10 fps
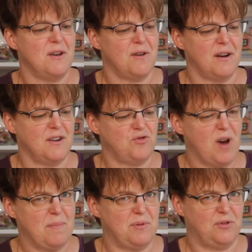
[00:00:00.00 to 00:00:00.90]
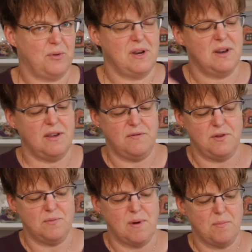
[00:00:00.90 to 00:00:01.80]
not a trapezoid, if
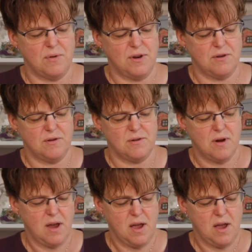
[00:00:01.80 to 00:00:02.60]
you remember your